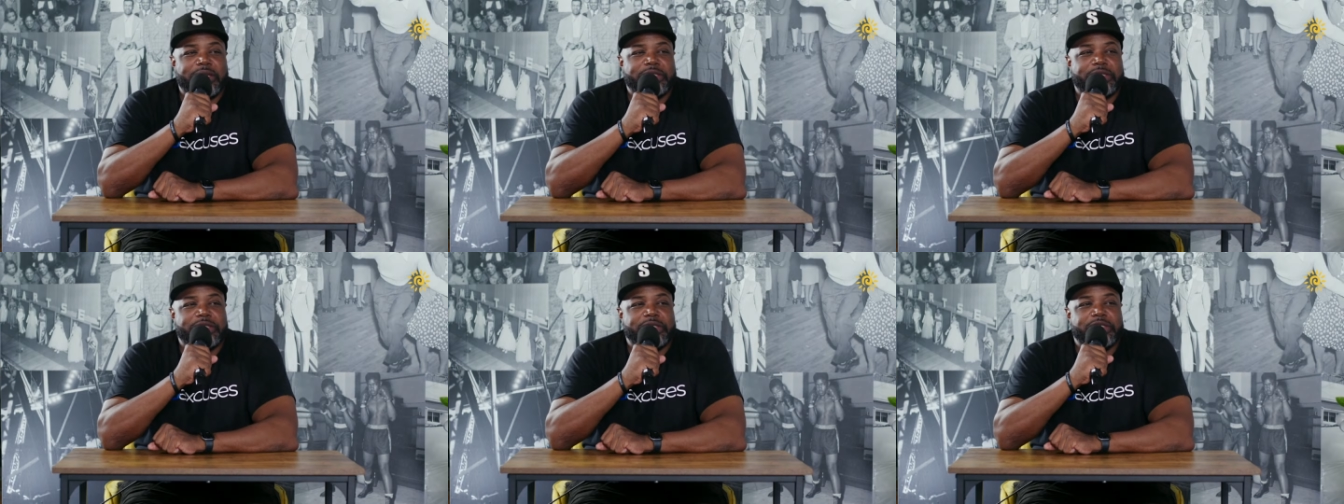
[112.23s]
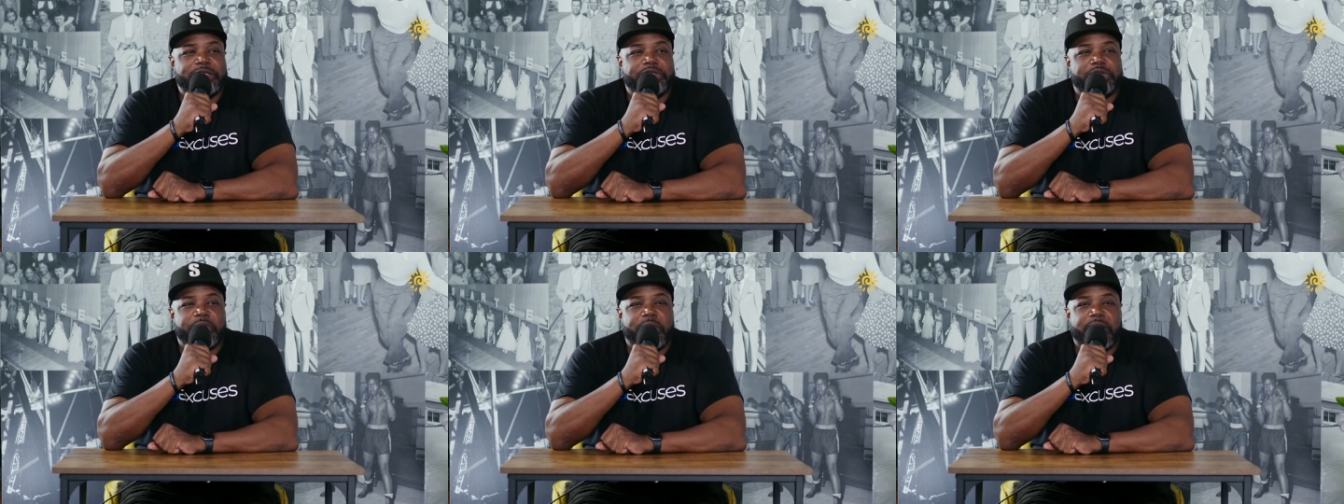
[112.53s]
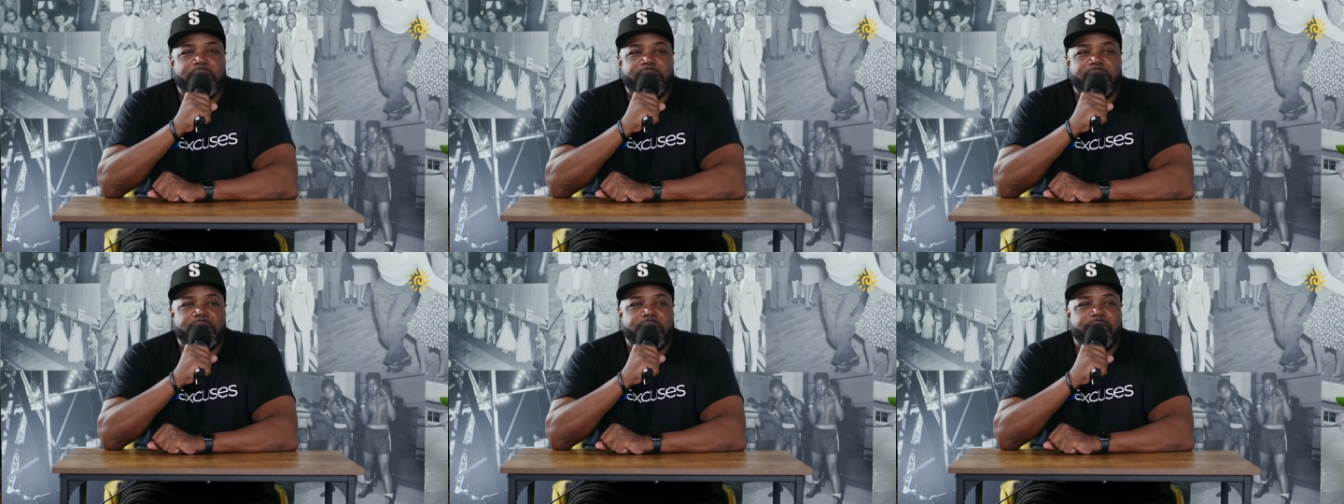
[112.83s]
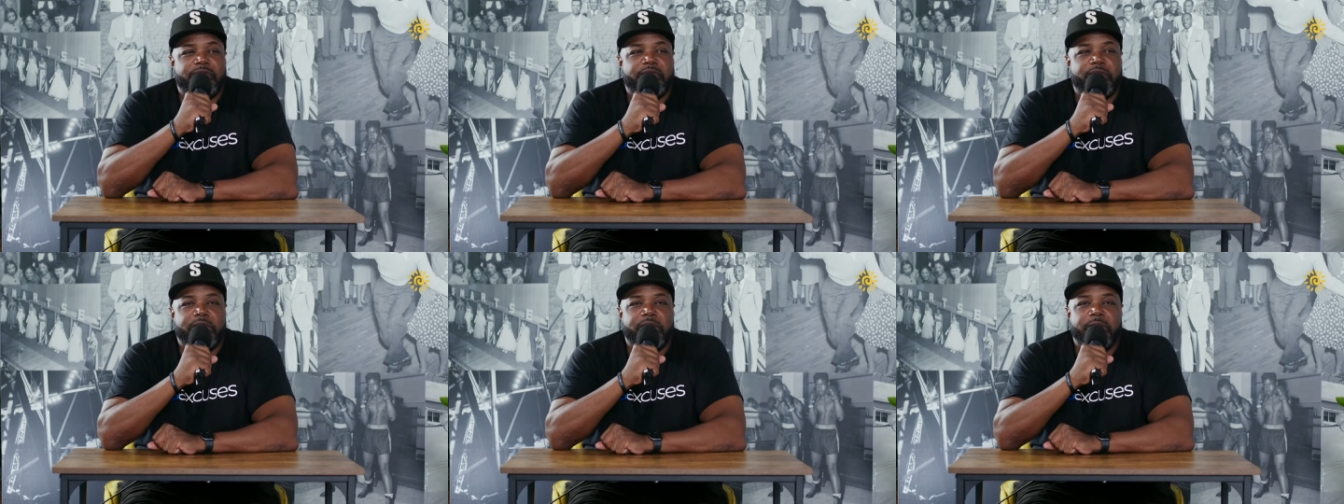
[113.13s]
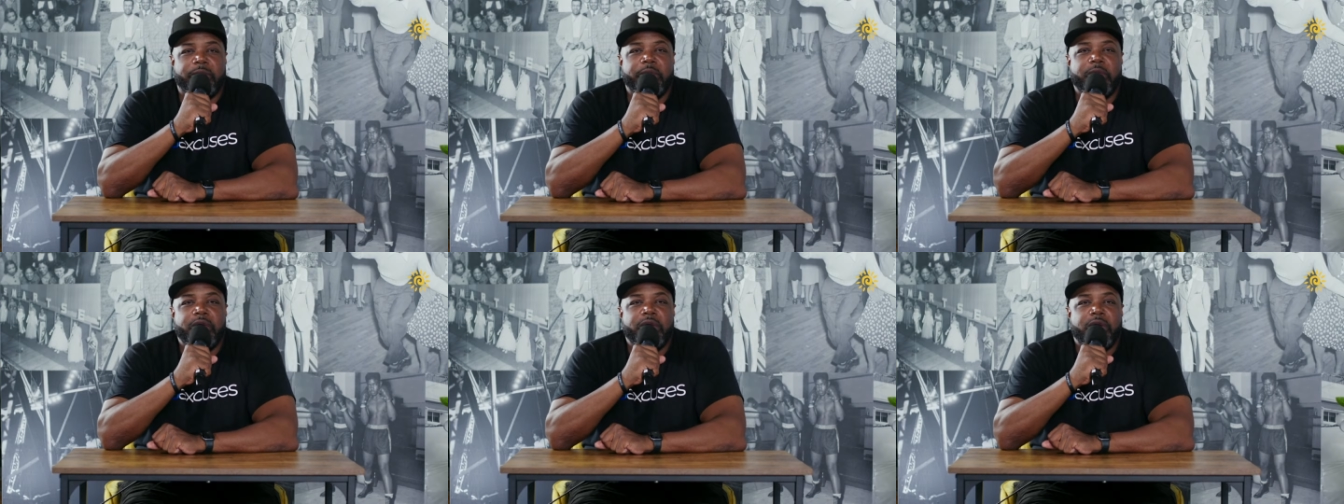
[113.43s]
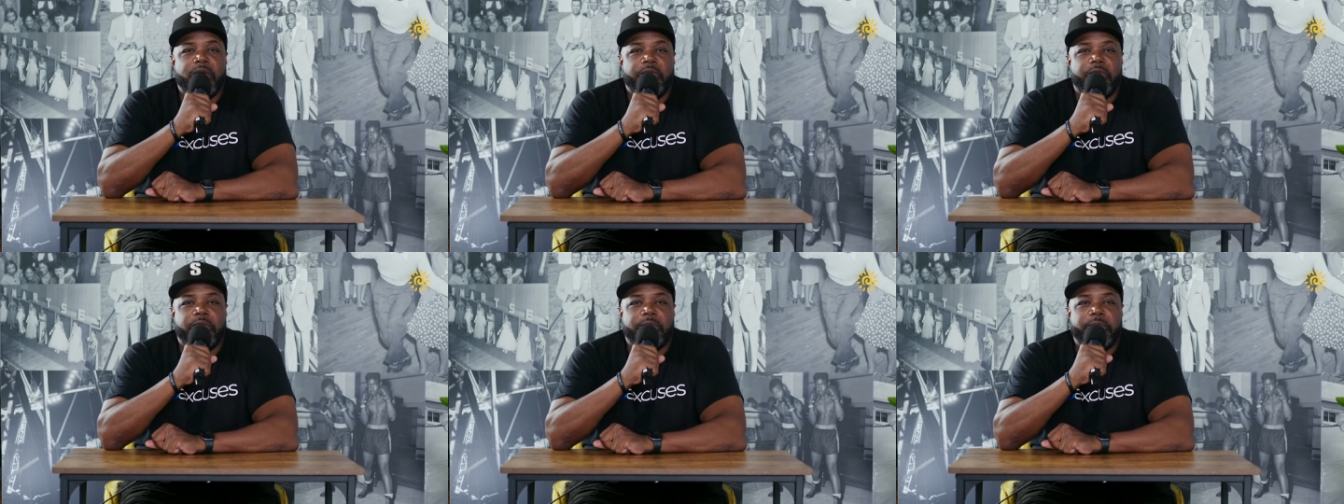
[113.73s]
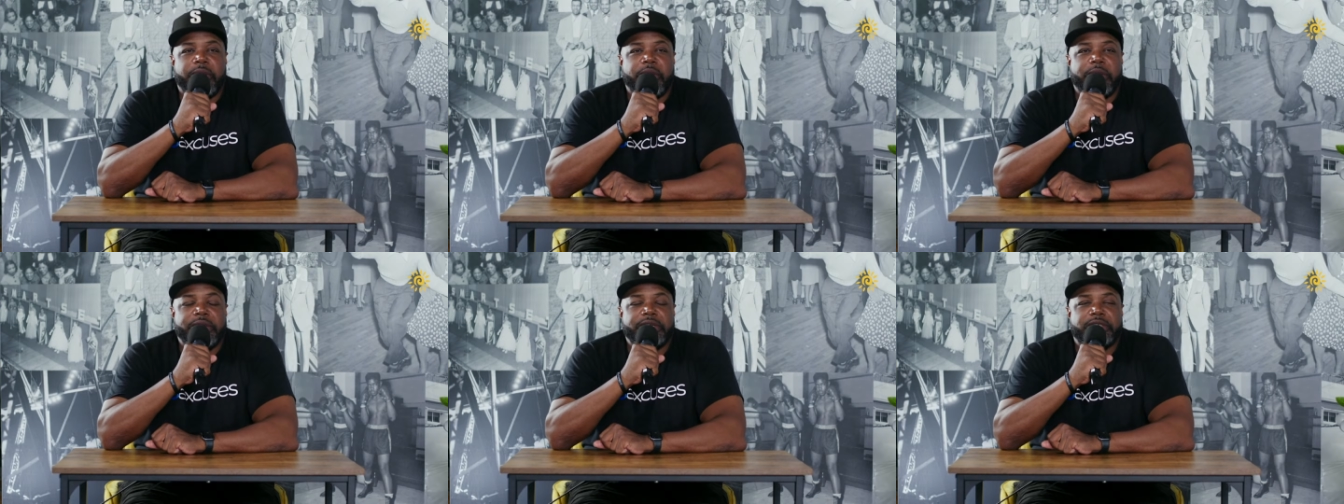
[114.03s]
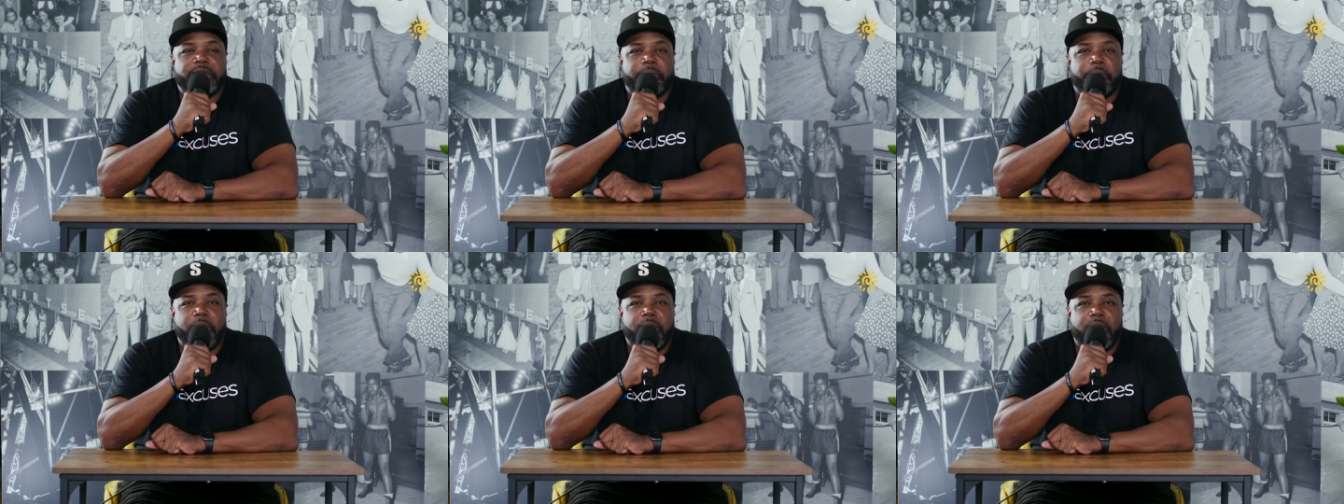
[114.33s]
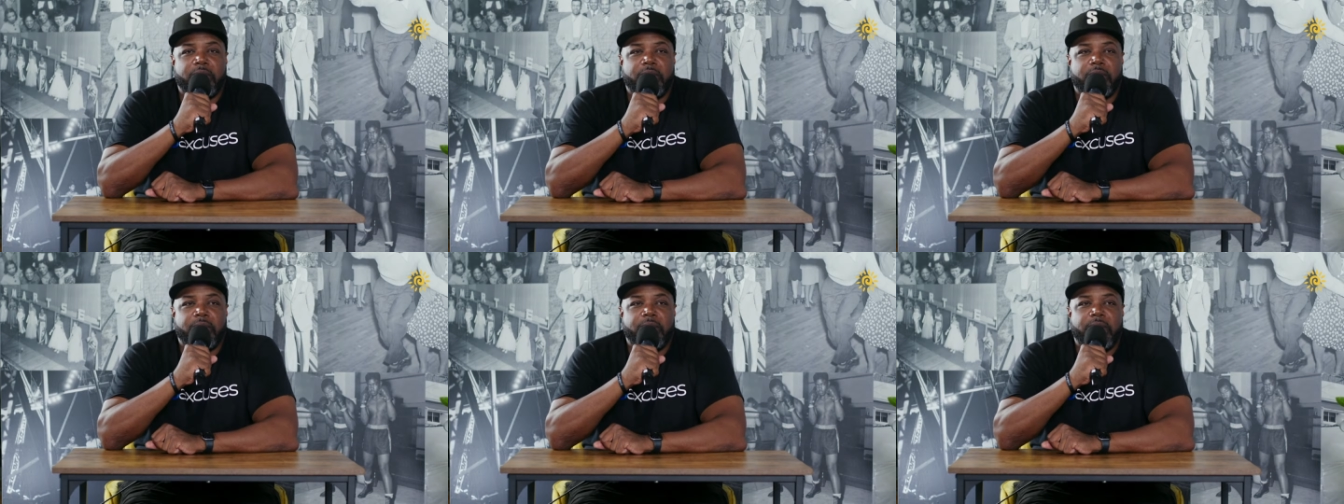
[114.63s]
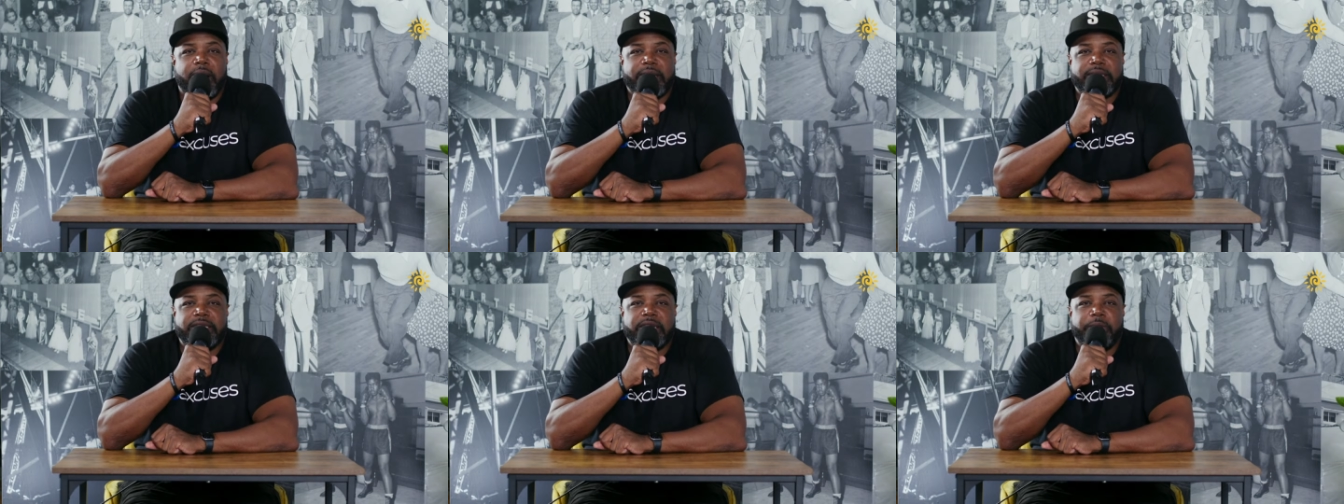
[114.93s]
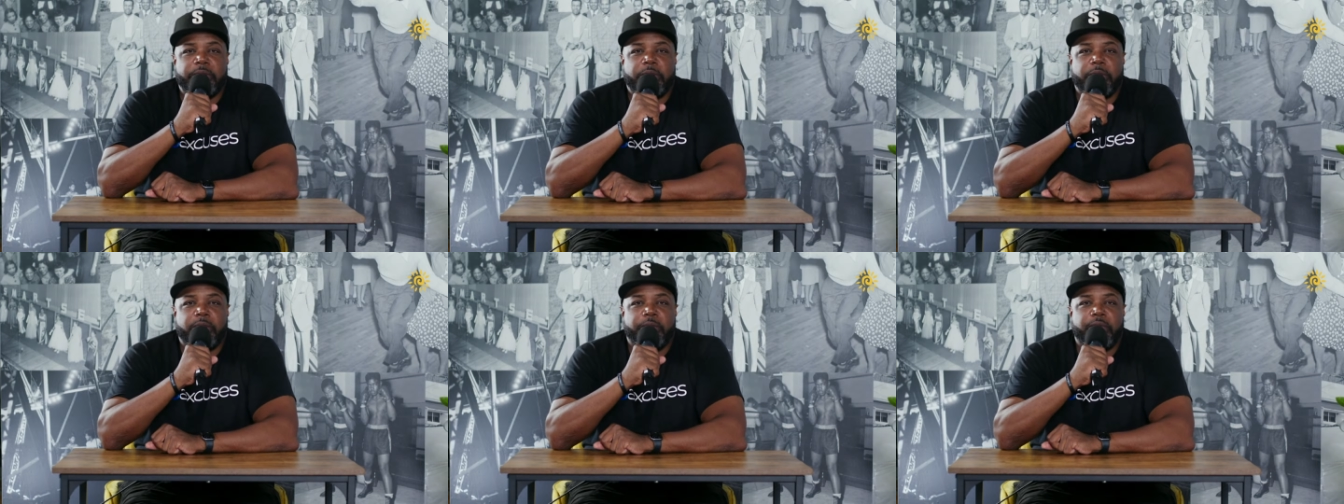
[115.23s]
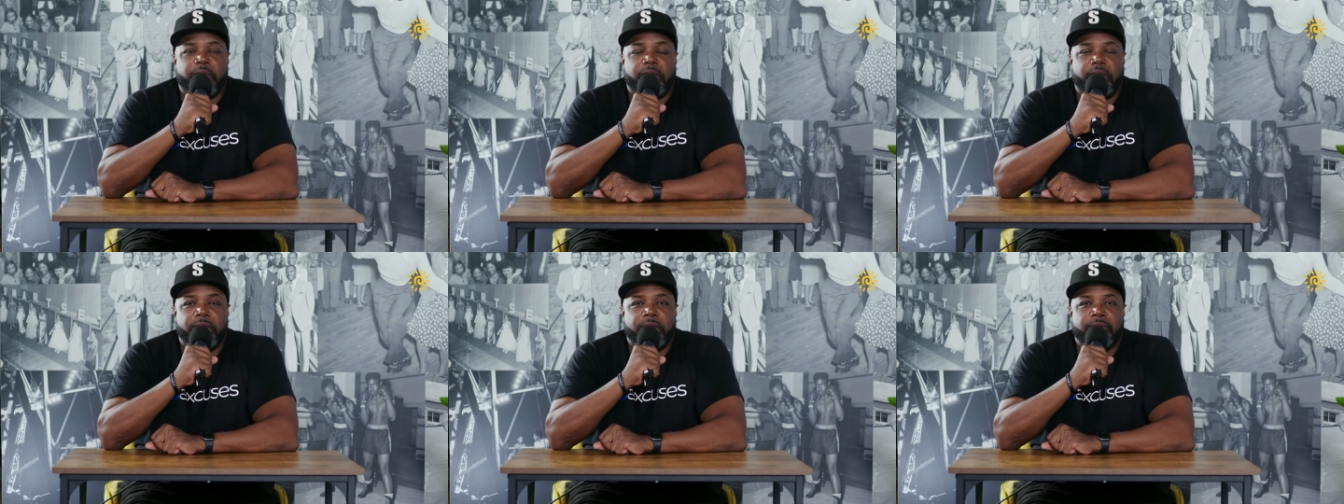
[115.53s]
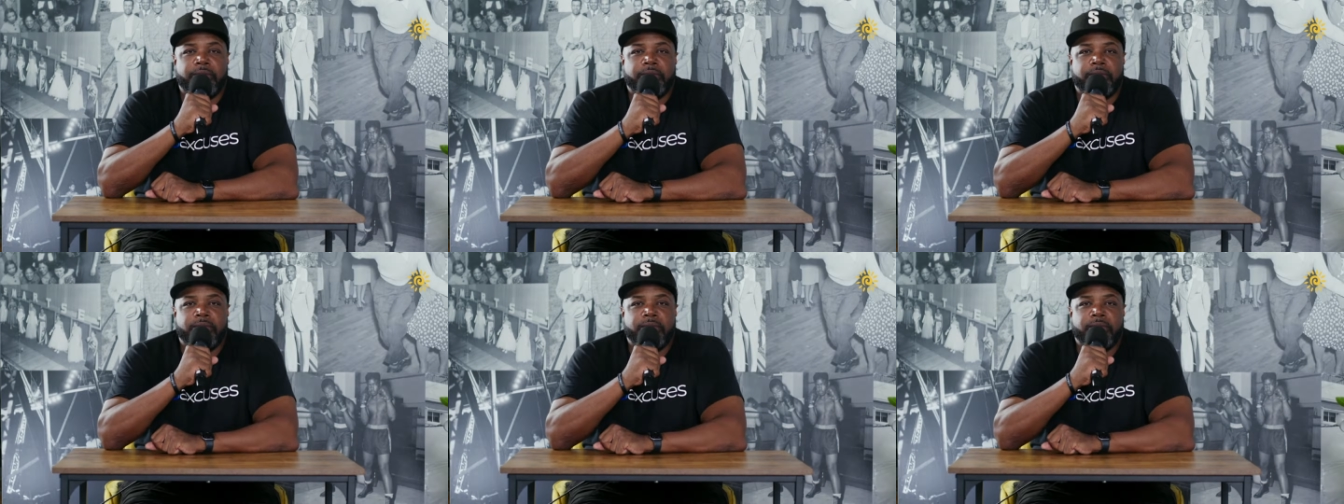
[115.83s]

This is a trailer of the film premiering tomorrow at T Mobile Park.